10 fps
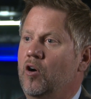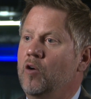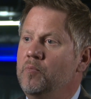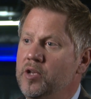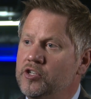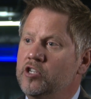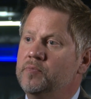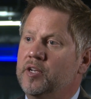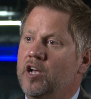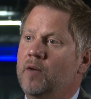Our mission is
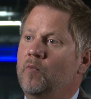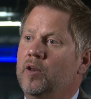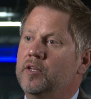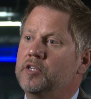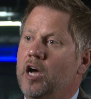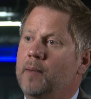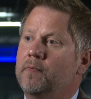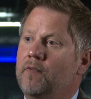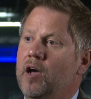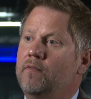to become one of the
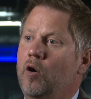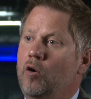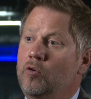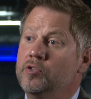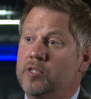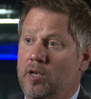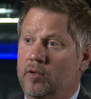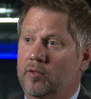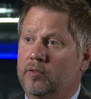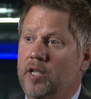top five wholesale